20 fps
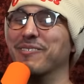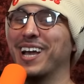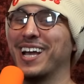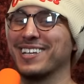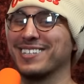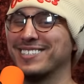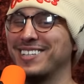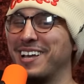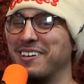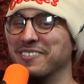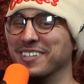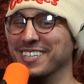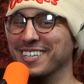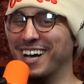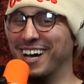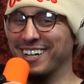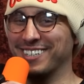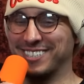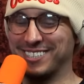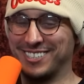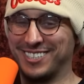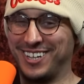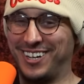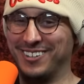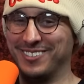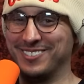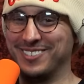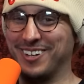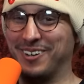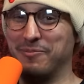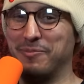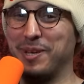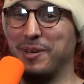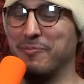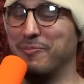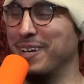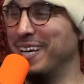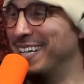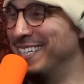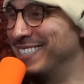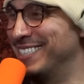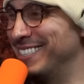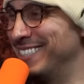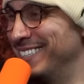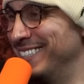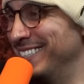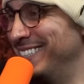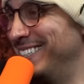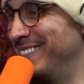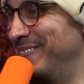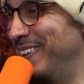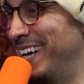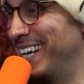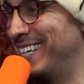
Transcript: yo, make a statement, dog. Don't don't be a bitch, dude.